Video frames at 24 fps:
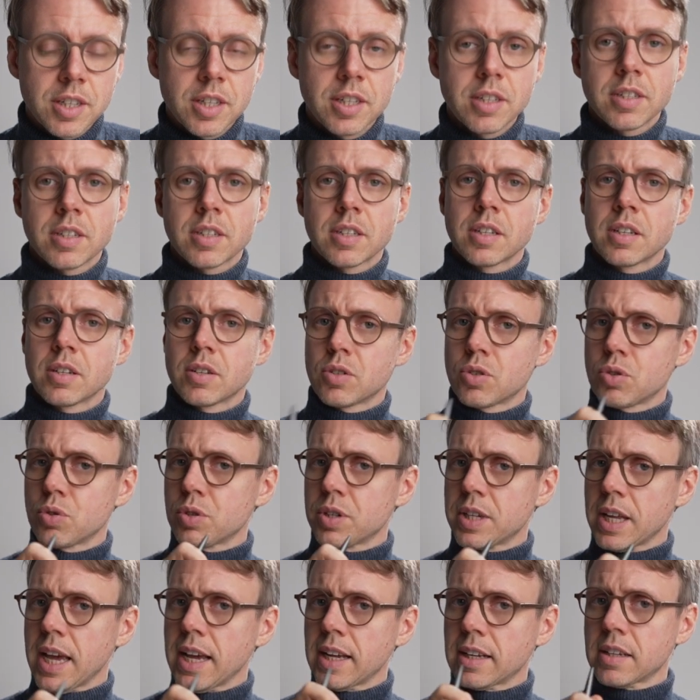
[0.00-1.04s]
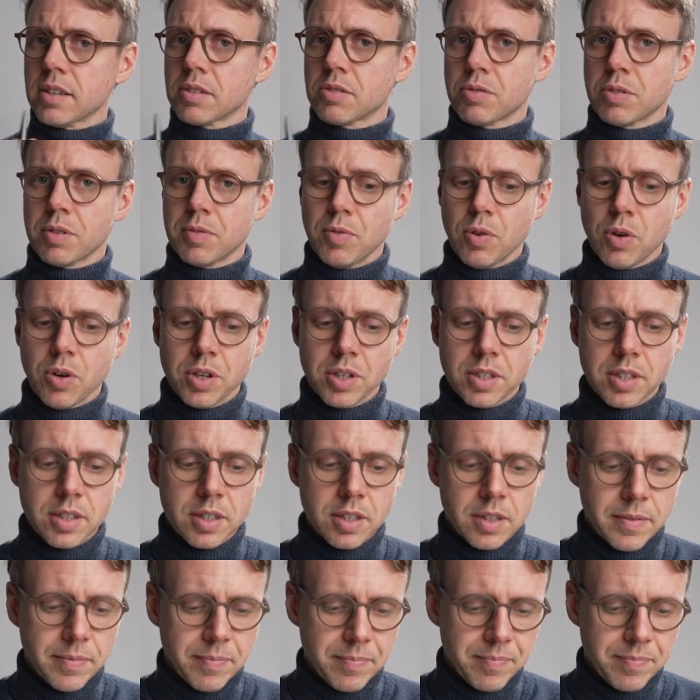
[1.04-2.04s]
is to take this reverse.